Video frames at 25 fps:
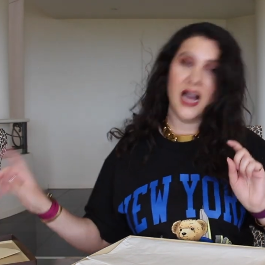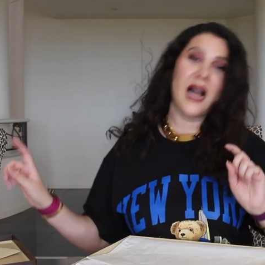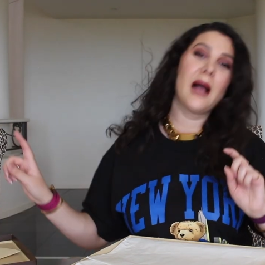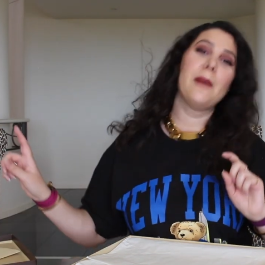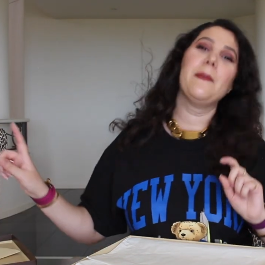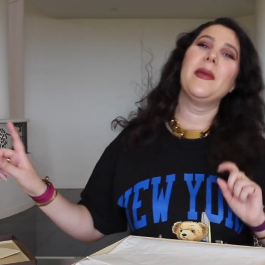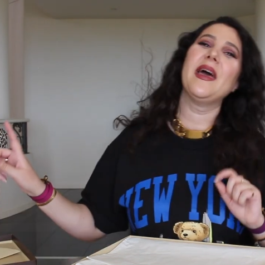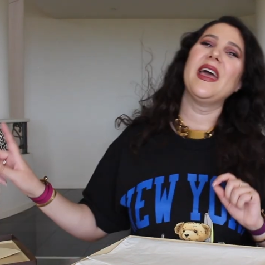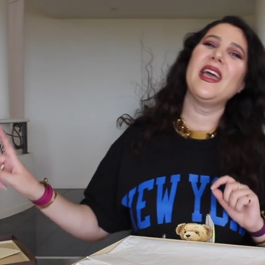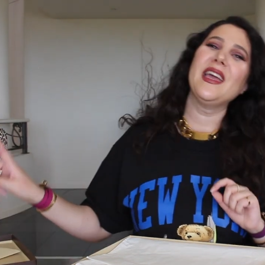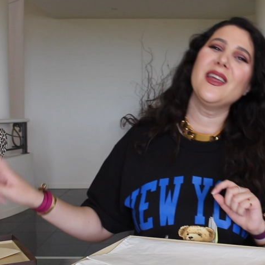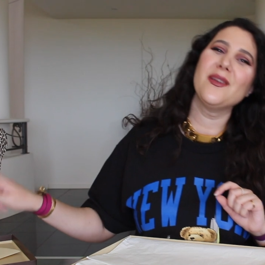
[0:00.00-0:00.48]
I
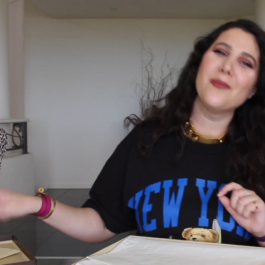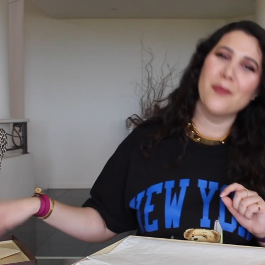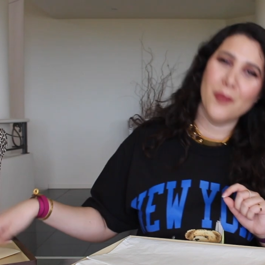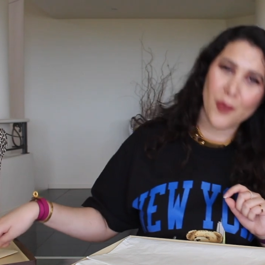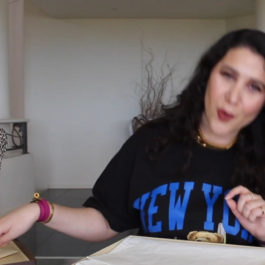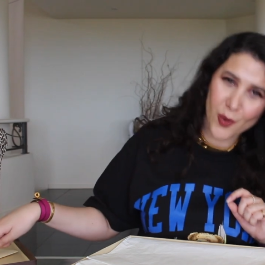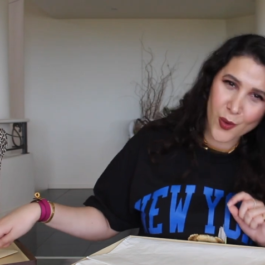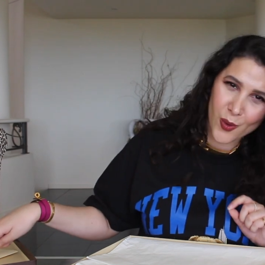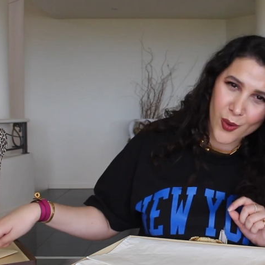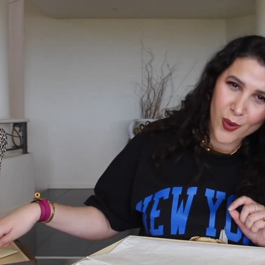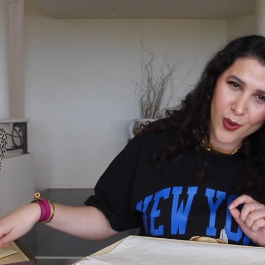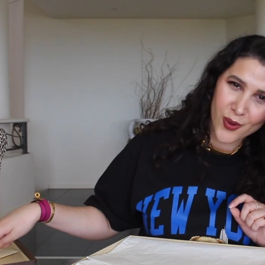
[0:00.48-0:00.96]
paid
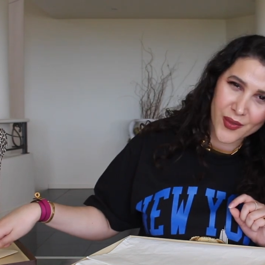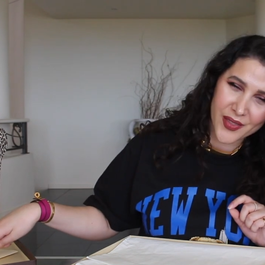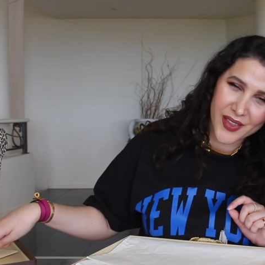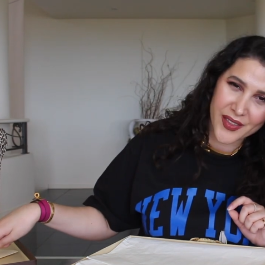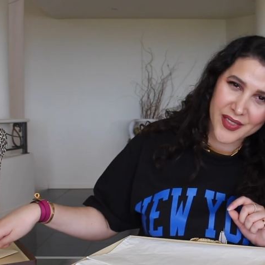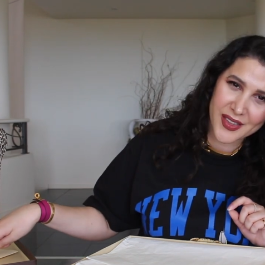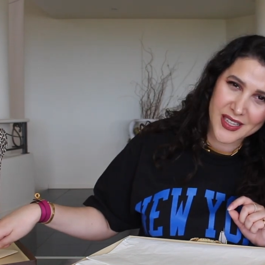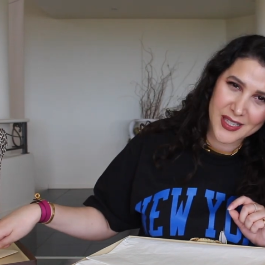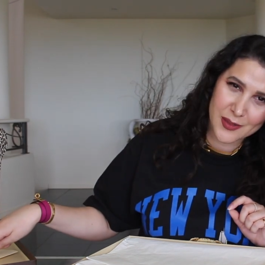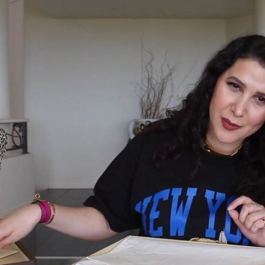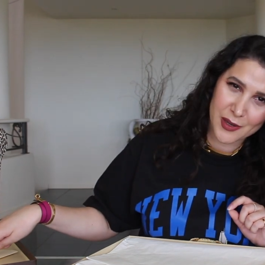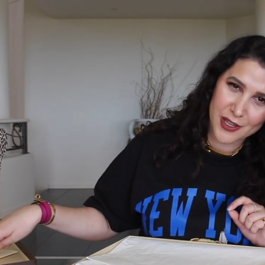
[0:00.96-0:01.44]
more
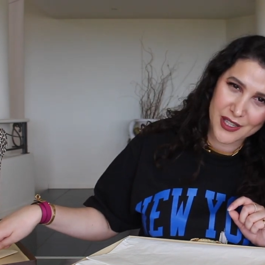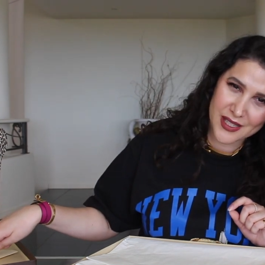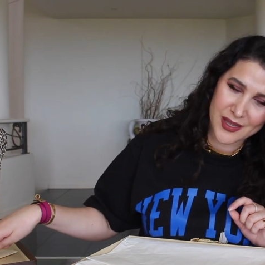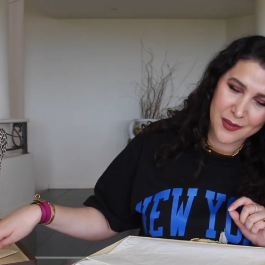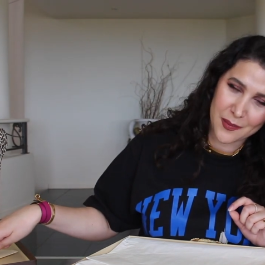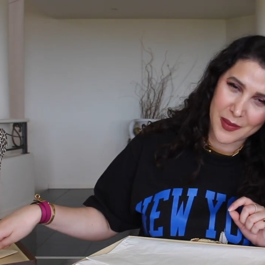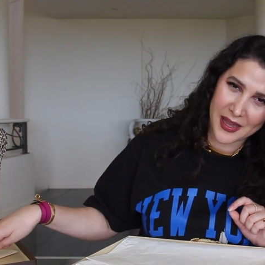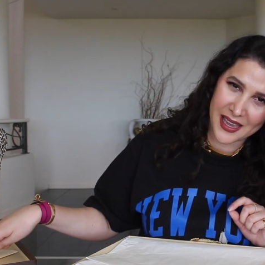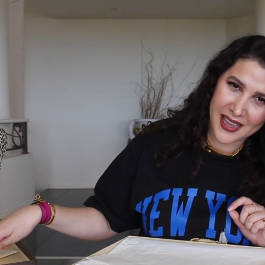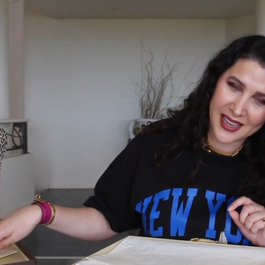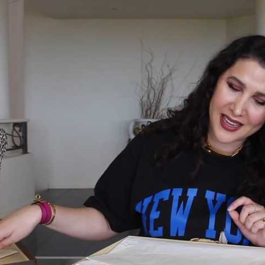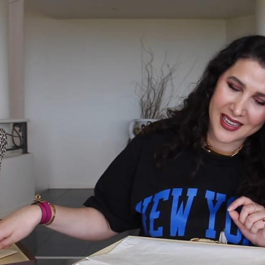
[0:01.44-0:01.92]
than this person
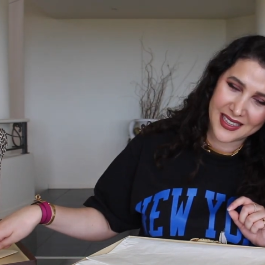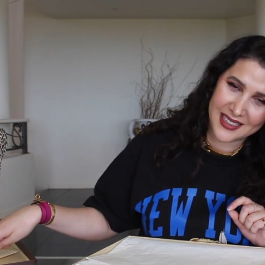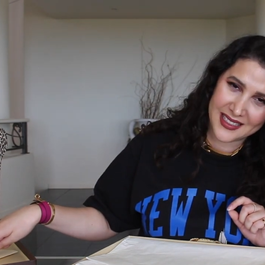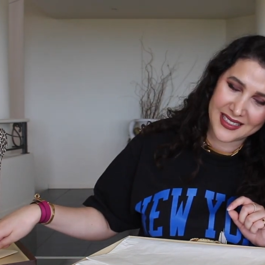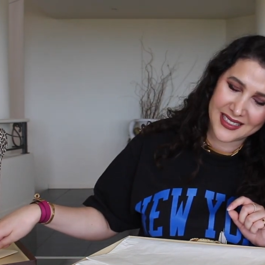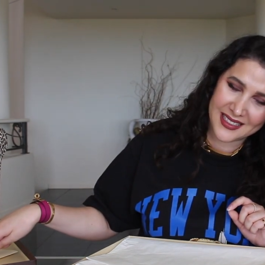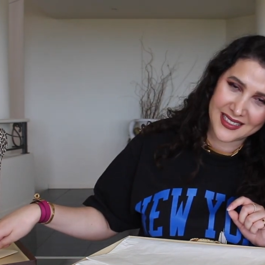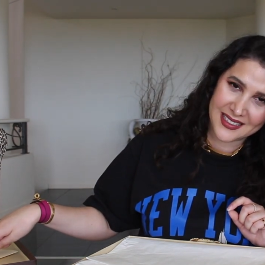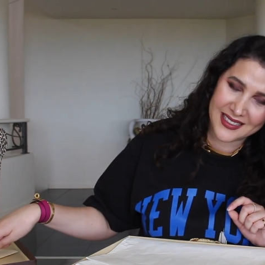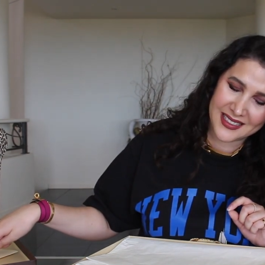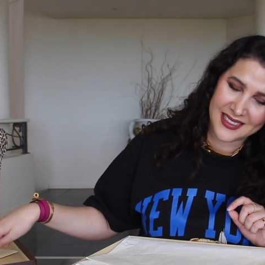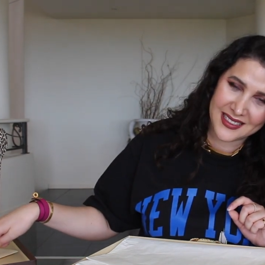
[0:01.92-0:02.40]

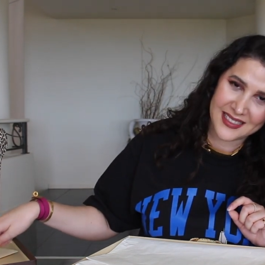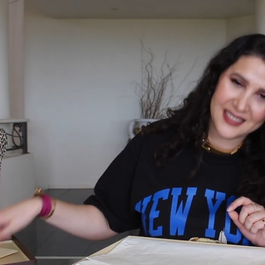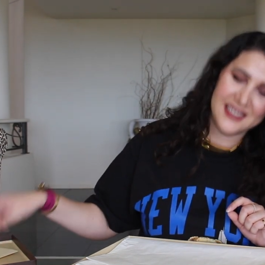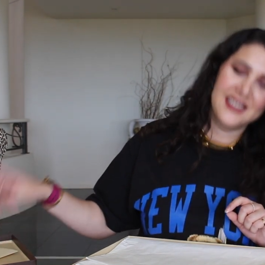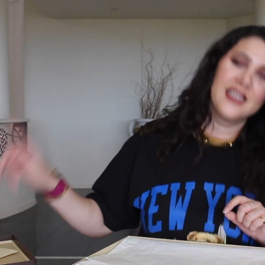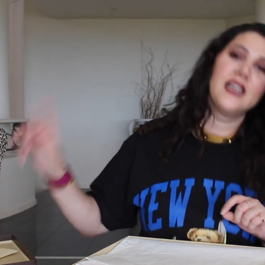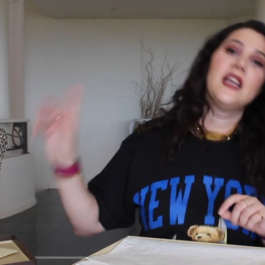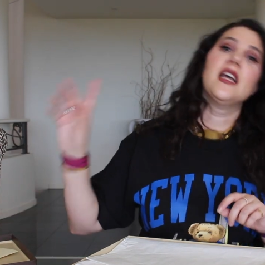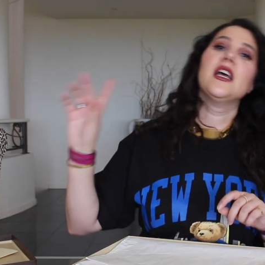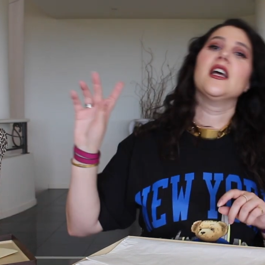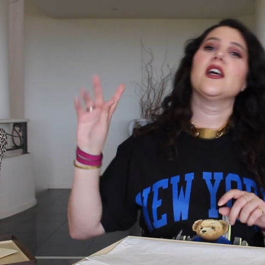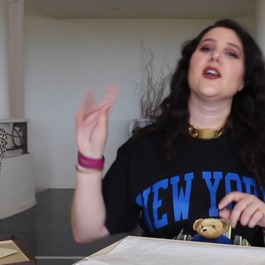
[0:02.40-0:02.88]
paid
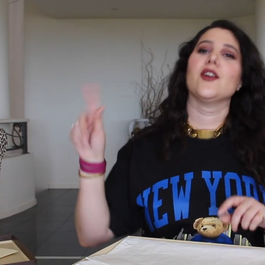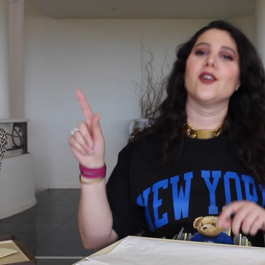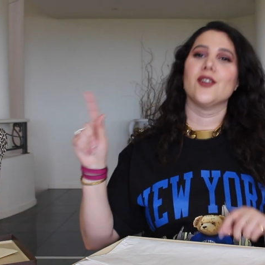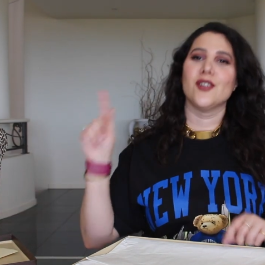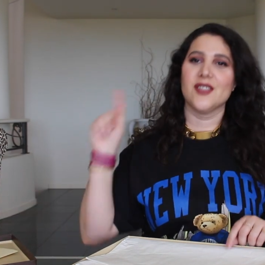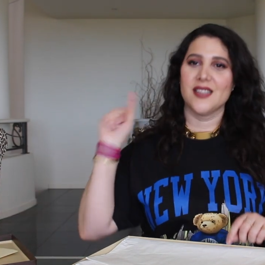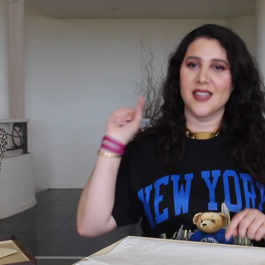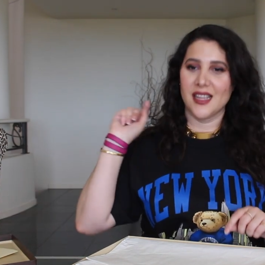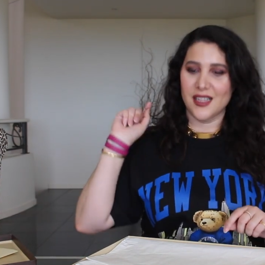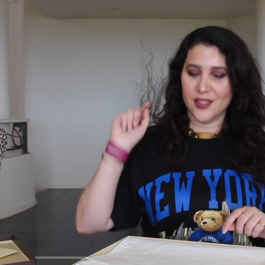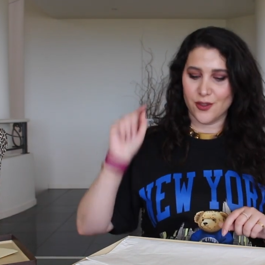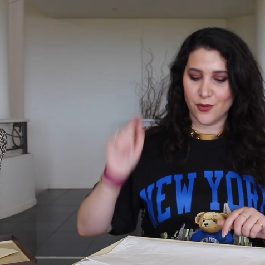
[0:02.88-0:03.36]

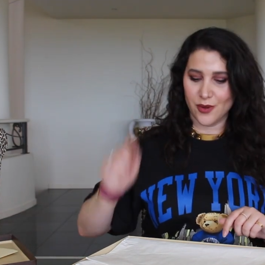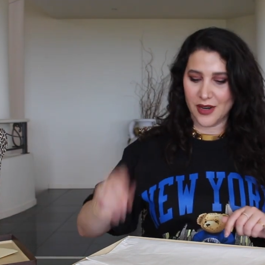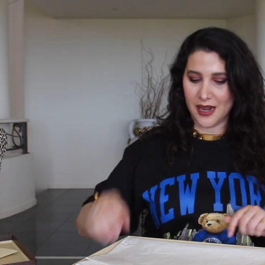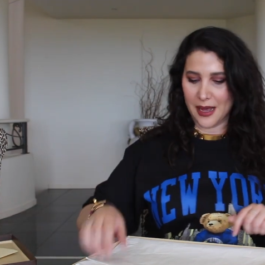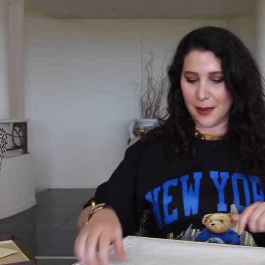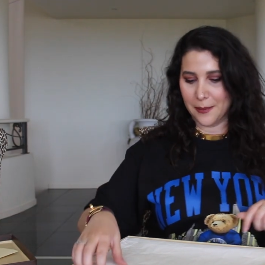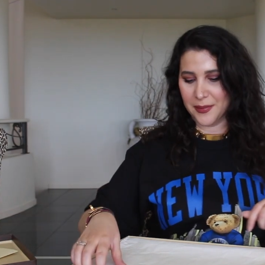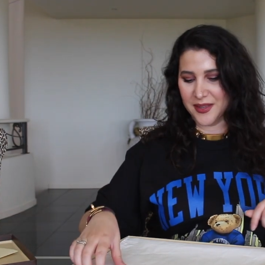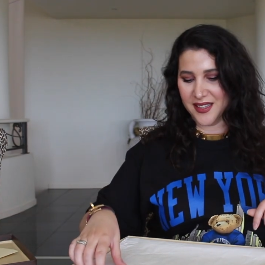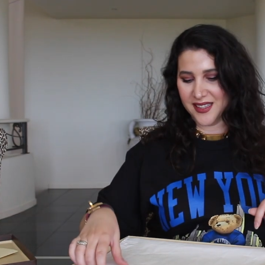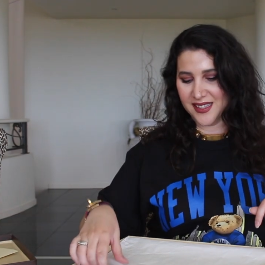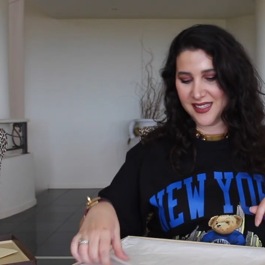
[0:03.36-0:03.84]
because that's what
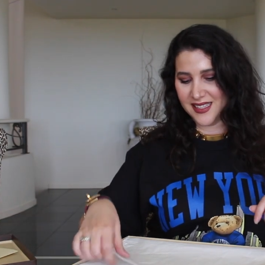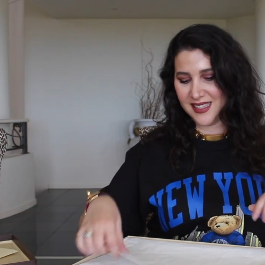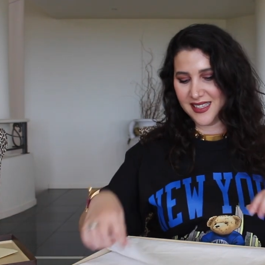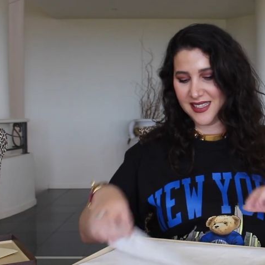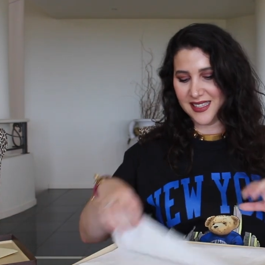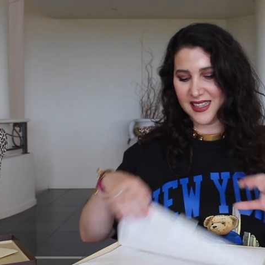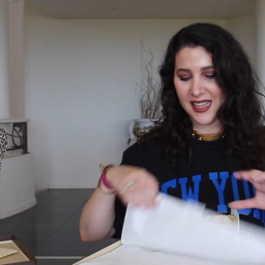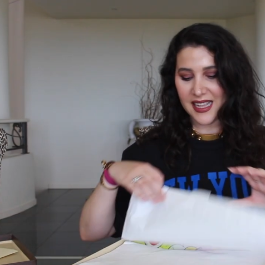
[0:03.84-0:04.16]
happens.